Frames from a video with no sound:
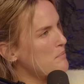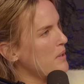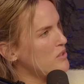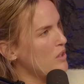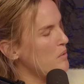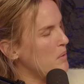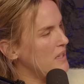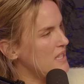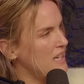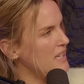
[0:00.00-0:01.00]
melatonin
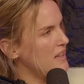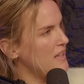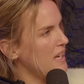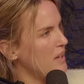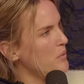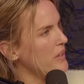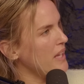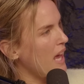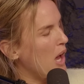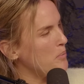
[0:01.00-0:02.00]
once and I didn't think it
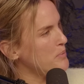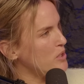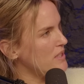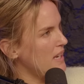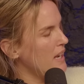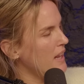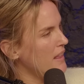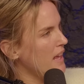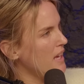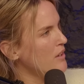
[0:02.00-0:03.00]
really helped or did
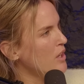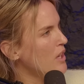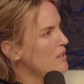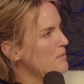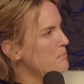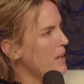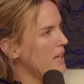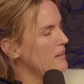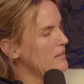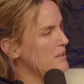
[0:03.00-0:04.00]
anything
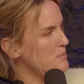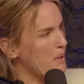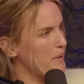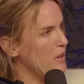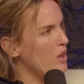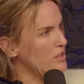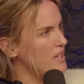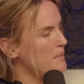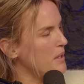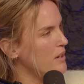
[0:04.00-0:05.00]
but that's probably a long
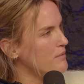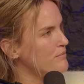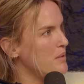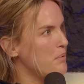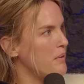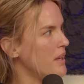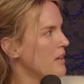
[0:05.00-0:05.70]
time ago. do you, probably... do,